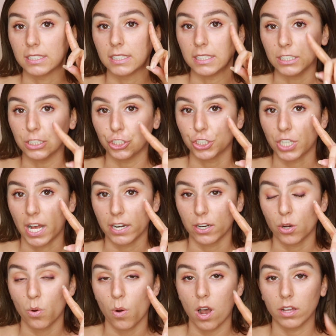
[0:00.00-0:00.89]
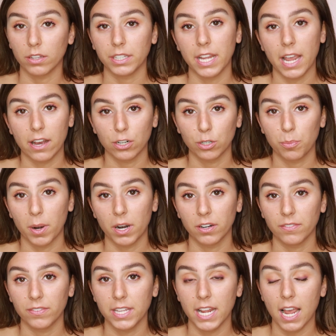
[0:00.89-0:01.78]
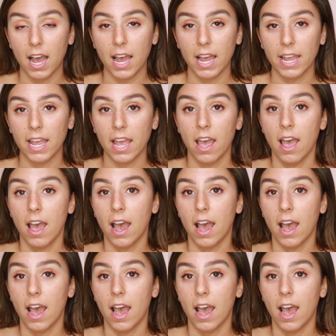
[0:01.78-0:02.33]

the shadow on the outer part of the eye,